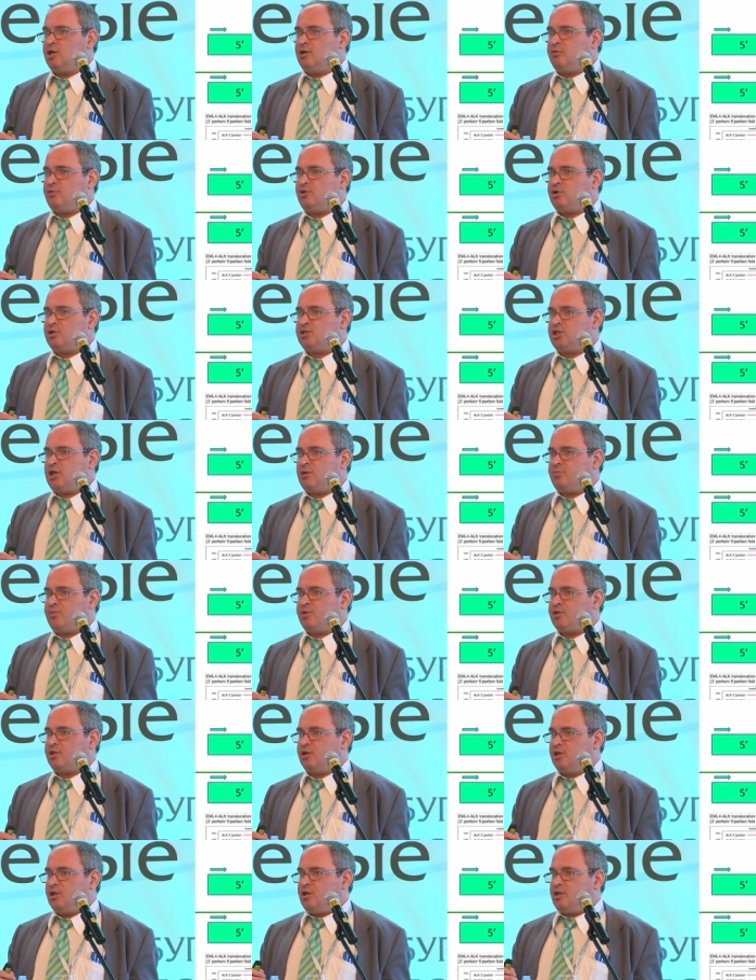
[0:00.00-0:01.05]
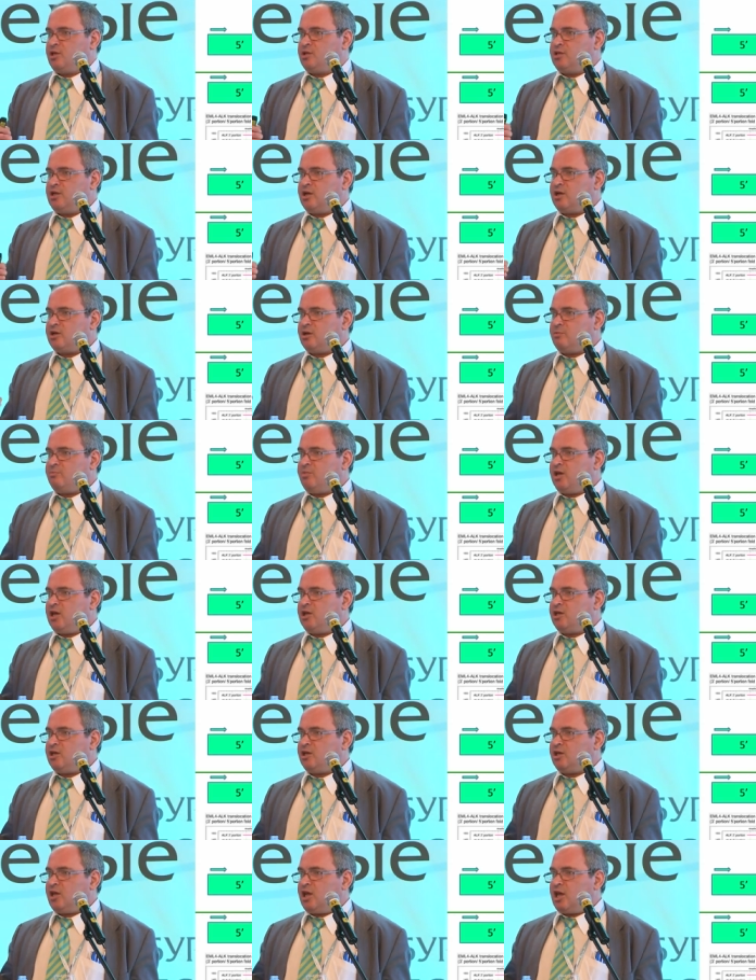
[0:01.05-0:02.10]
For example, there are
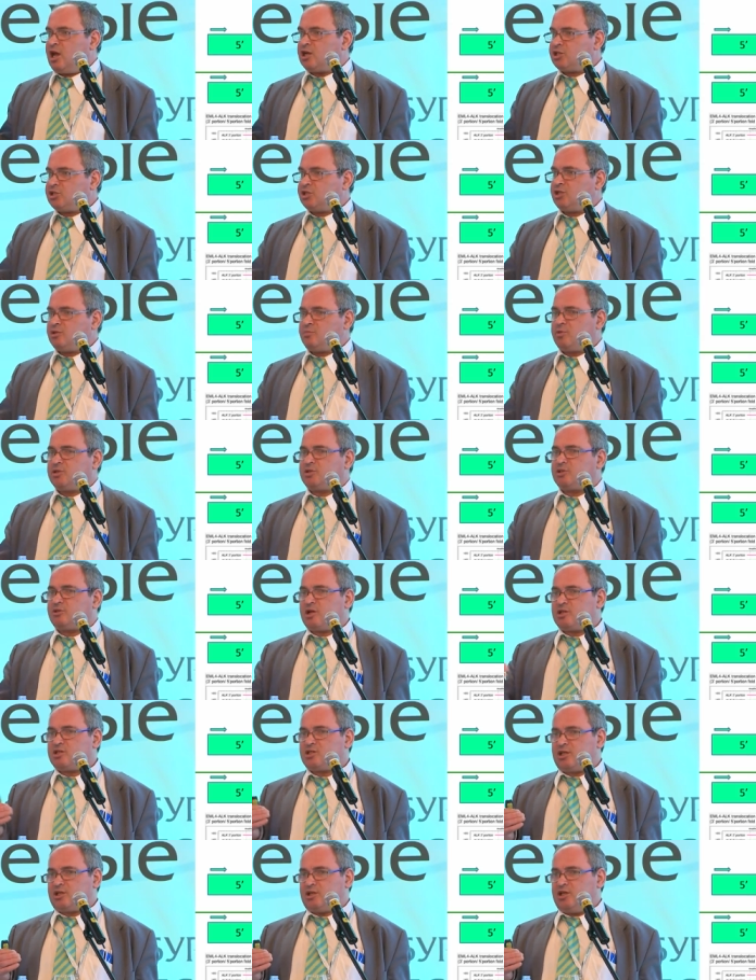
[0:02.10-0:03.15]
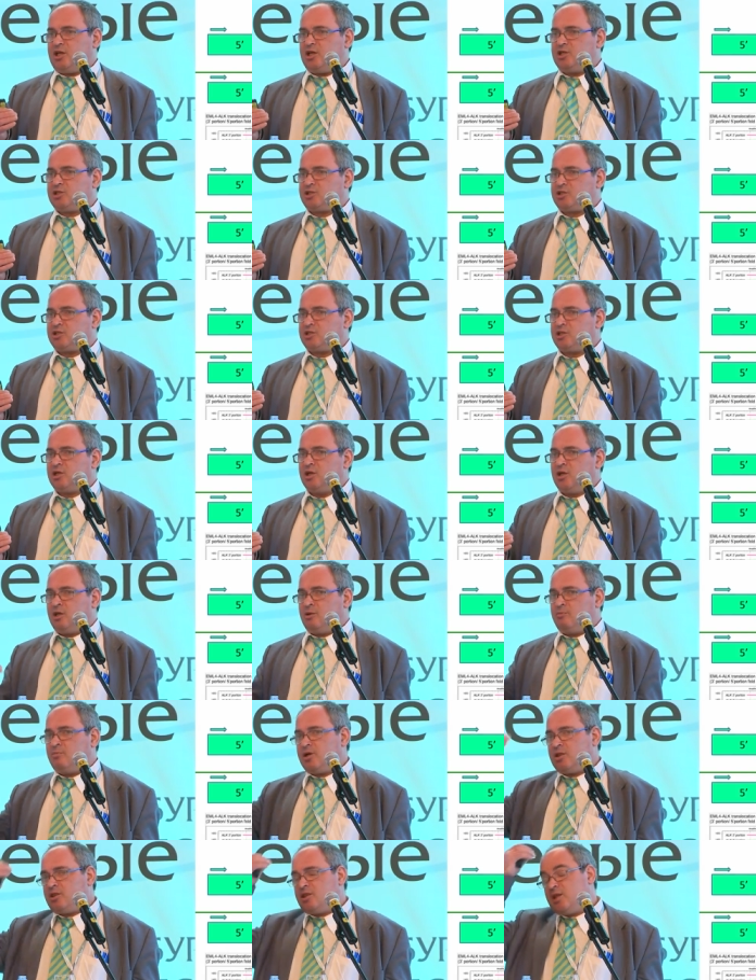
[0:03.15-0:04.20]
many actionable translocations,
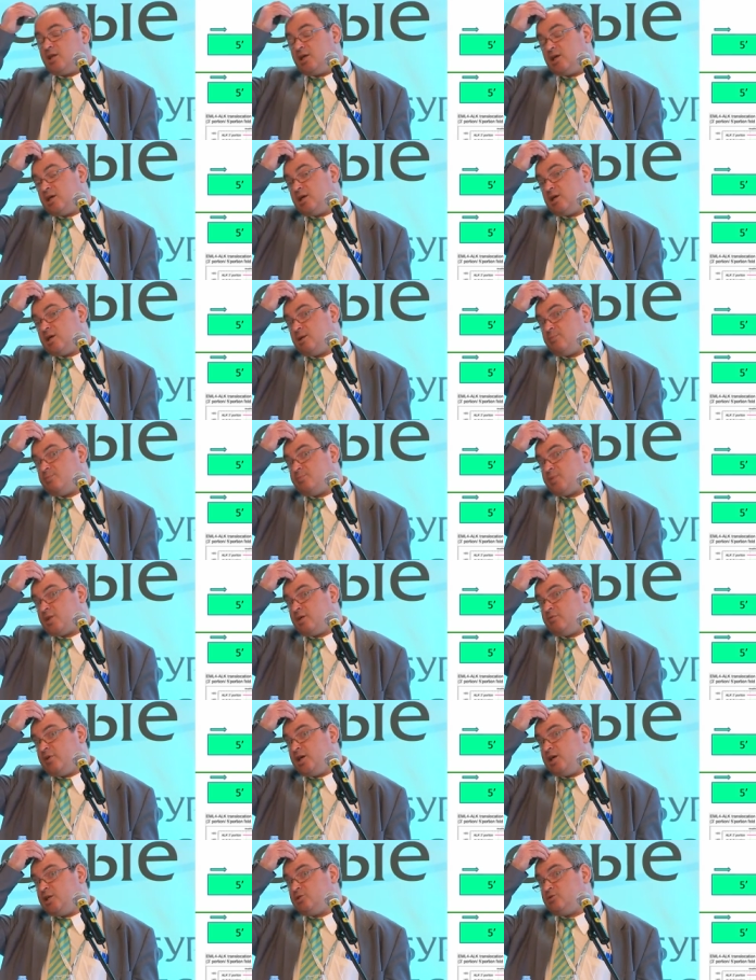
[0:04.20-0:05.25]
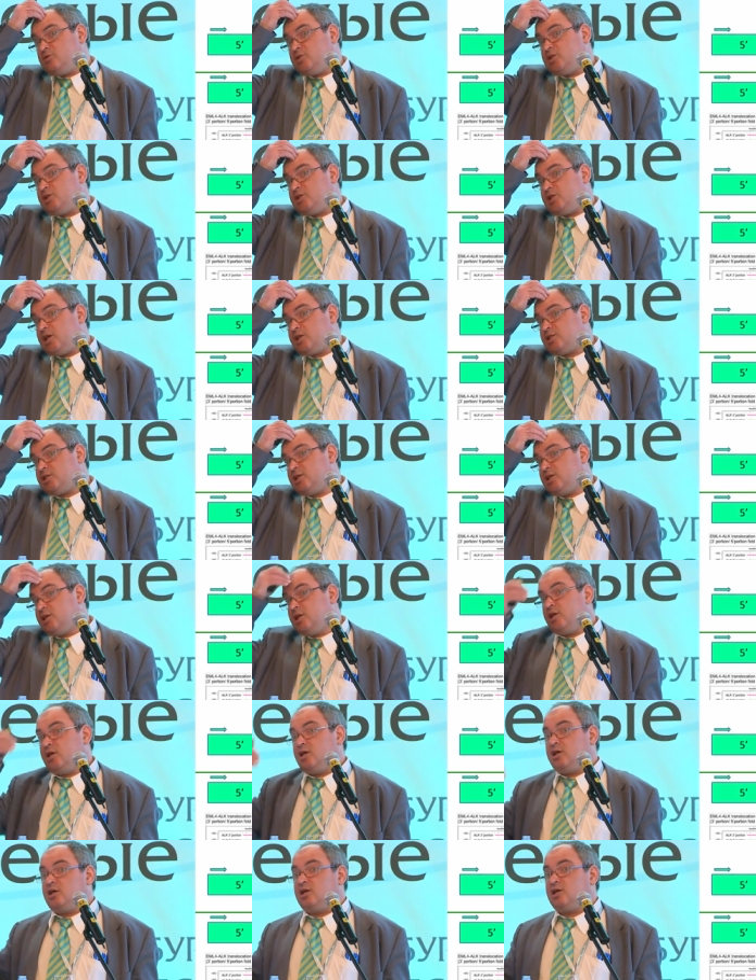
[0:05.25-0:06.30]
but the a way to detect
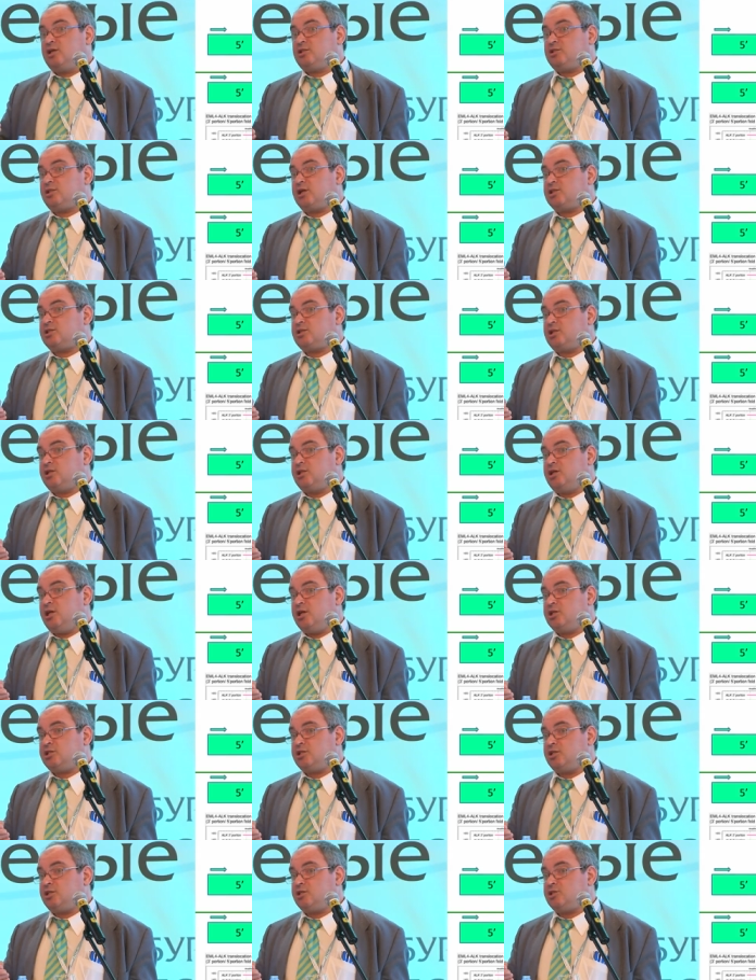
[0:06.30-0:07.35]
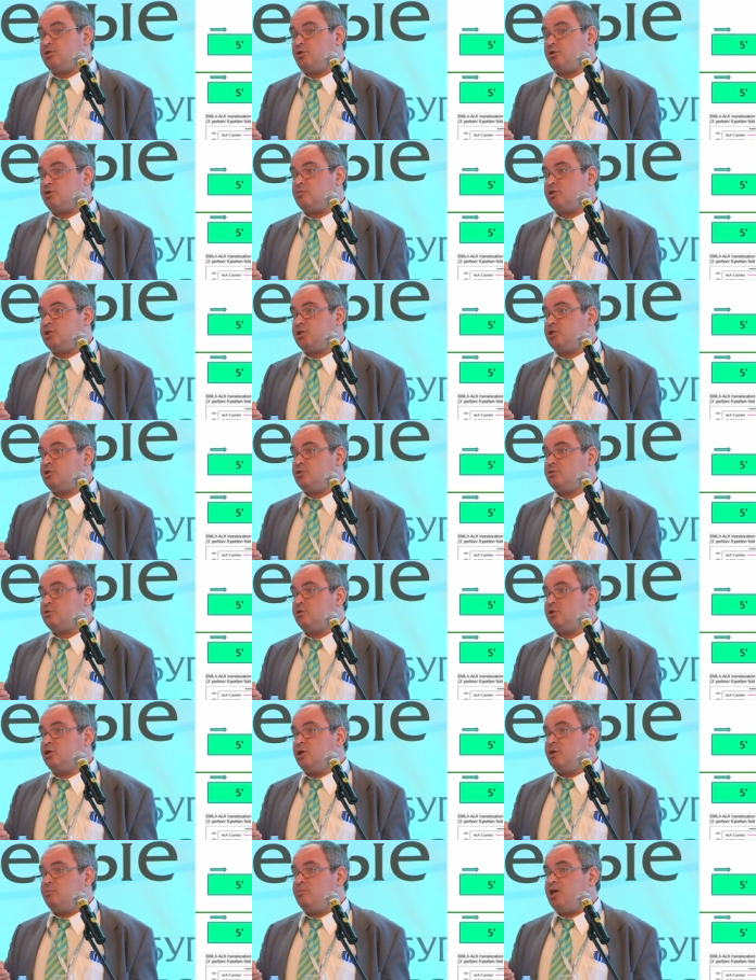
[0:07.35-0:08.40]
uh, translocation is normally
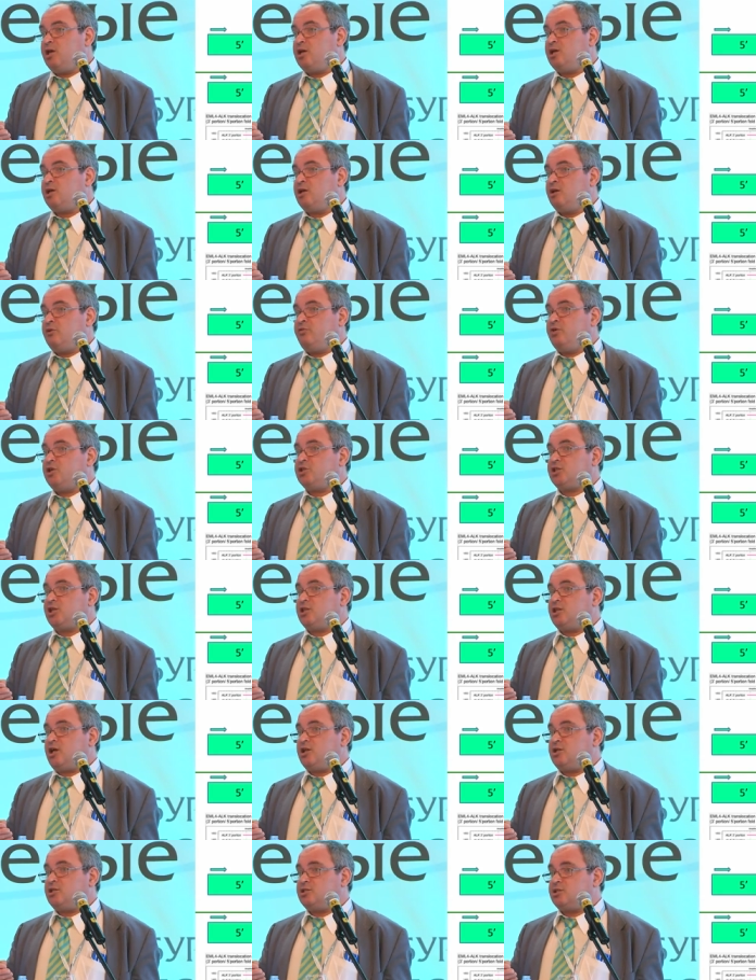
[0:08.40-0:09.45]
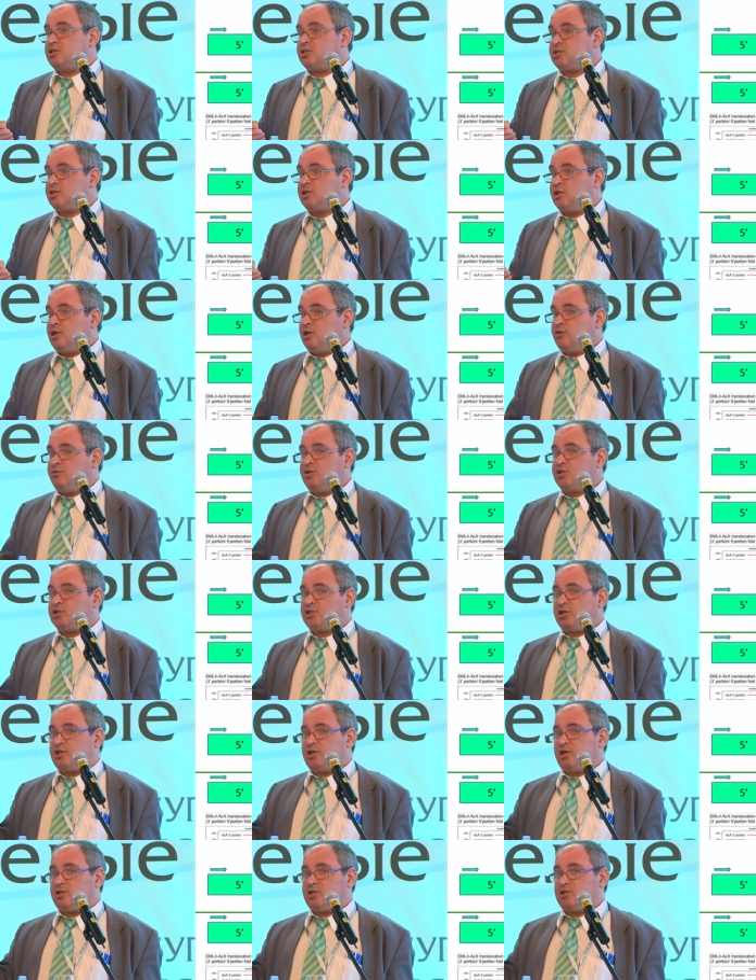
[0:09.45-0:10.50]
to make FISH analysis. FISH
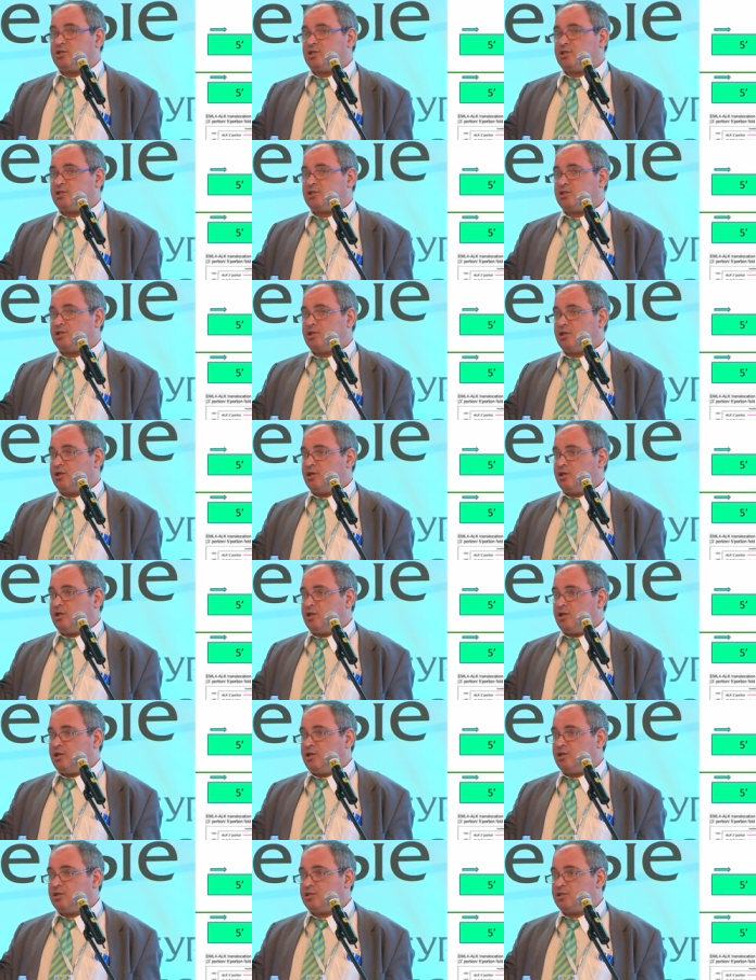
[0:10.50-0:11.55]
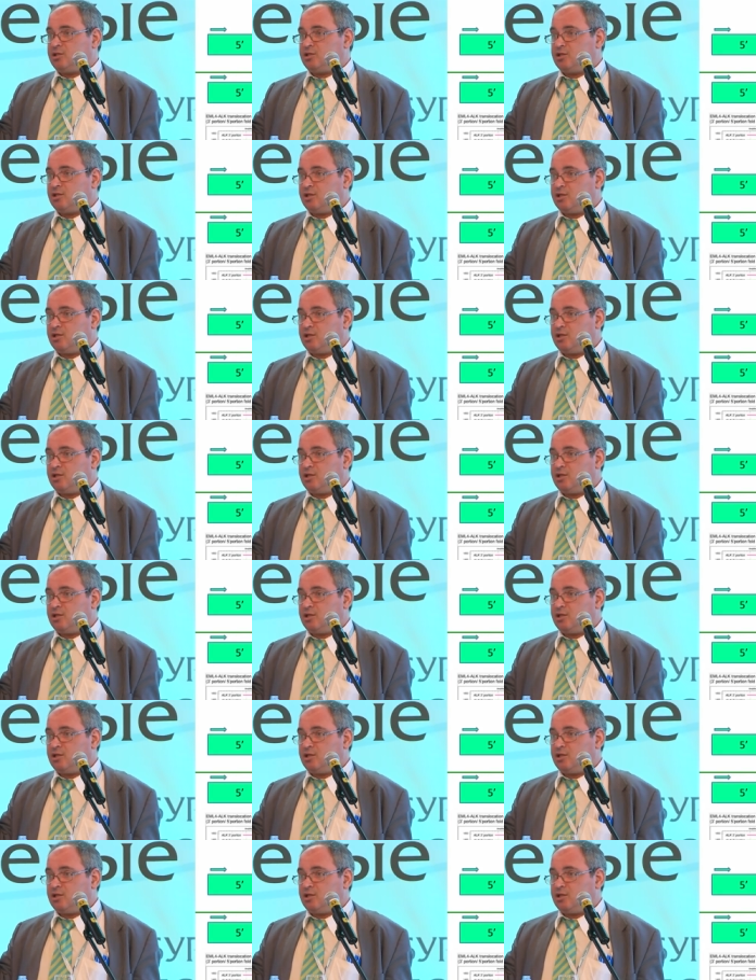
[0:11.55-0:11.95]
analysis is